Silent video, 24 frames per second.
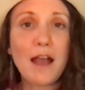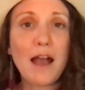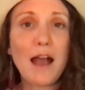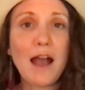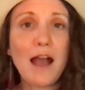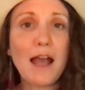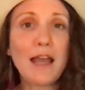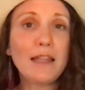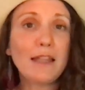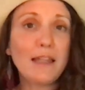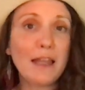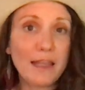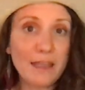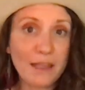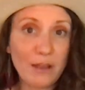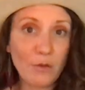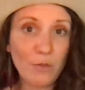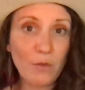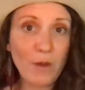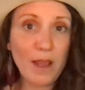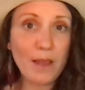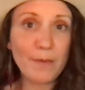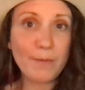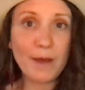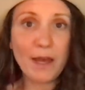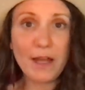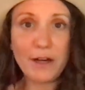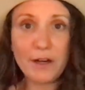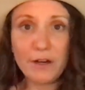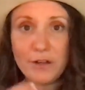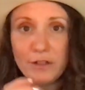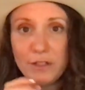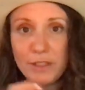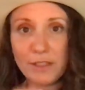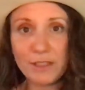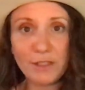I like it way
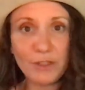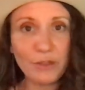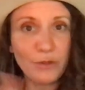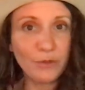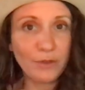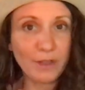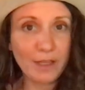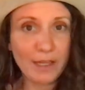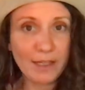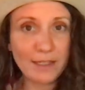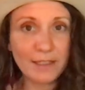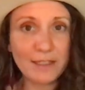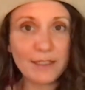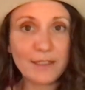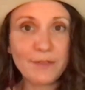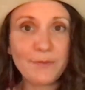better just julienne.